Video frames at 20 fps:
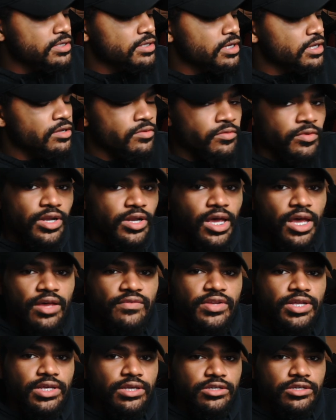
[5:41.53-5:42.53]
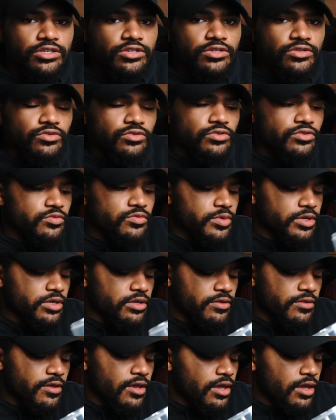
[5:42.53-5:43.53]
I didn't want to have any issues
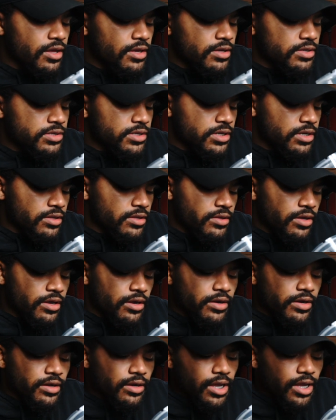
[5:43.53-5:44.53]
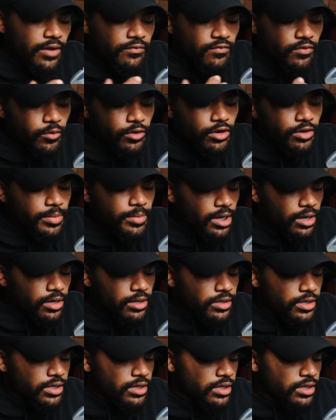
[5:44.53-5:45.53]
with sitting there and having to worry about
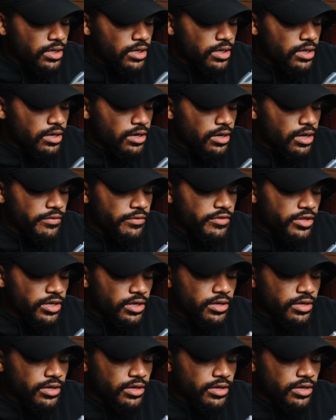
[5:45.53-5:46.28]
cleaning it and everything